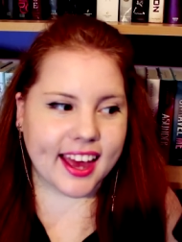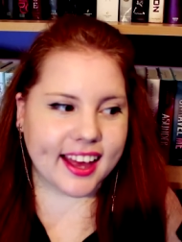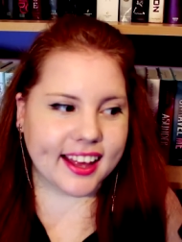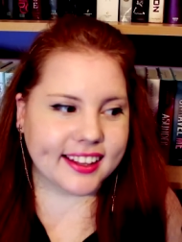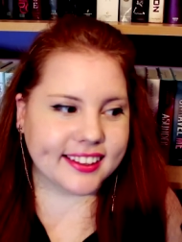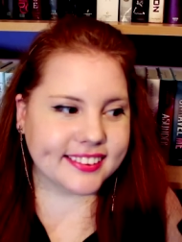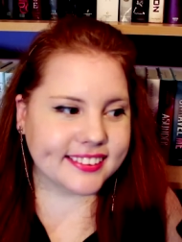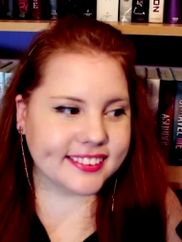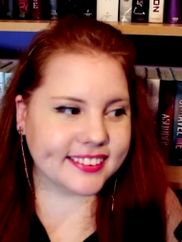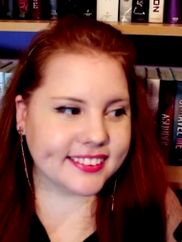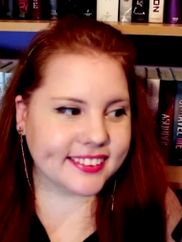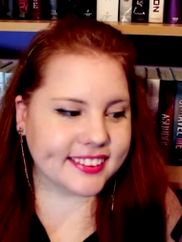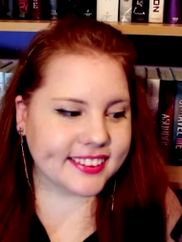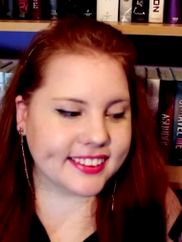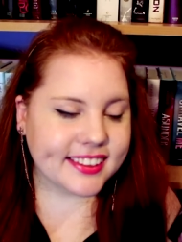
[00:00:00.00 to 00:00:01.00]

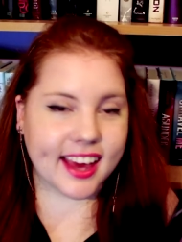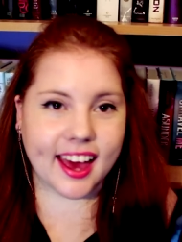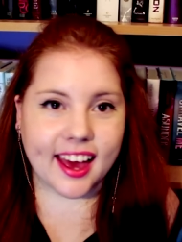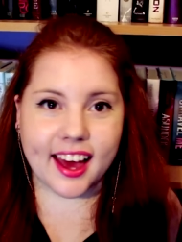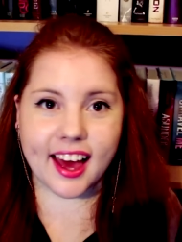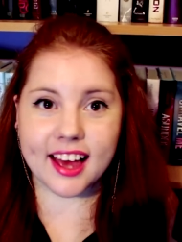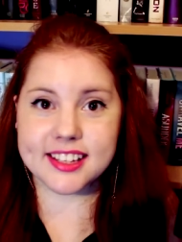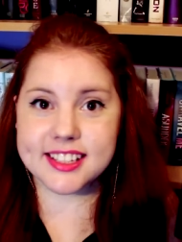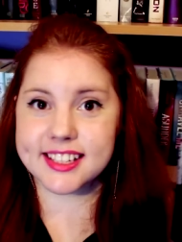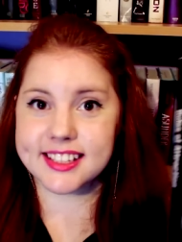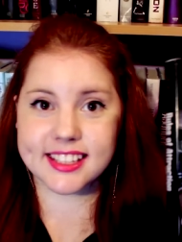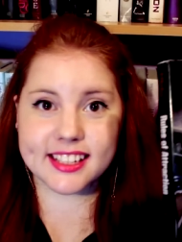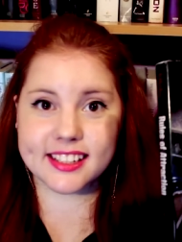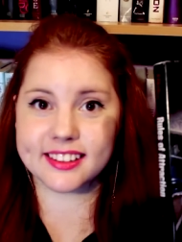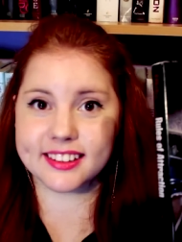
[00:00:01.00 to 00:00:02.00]
And yeah, I
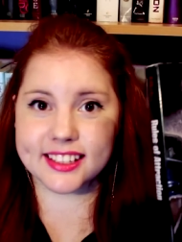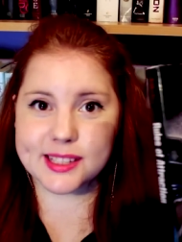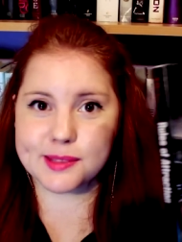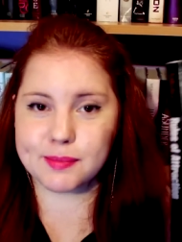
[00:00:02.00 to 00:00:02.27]
just didn't